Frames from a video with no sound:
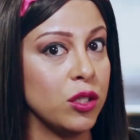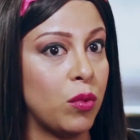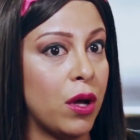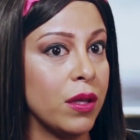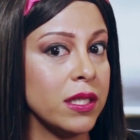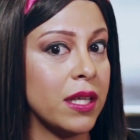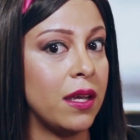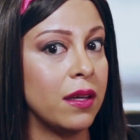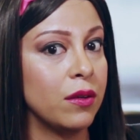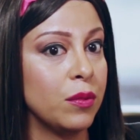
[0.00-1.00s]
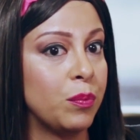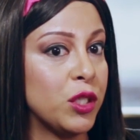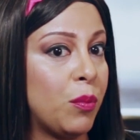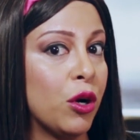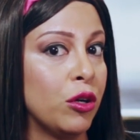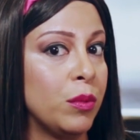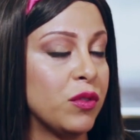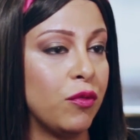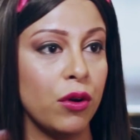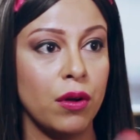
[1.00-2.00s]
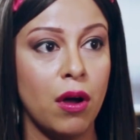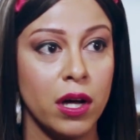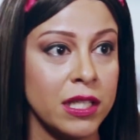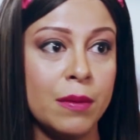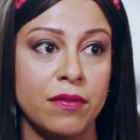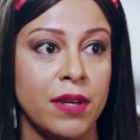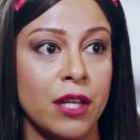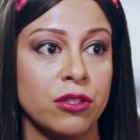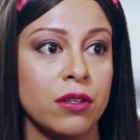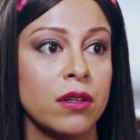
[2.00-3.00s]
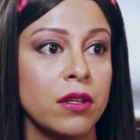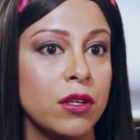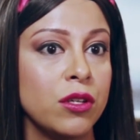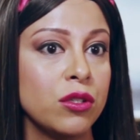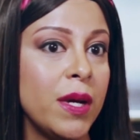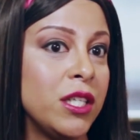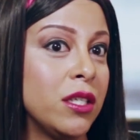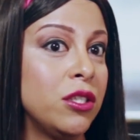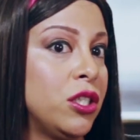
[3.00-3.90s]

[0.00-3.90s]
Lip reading: as well as support groups for all types of cancer. So basically,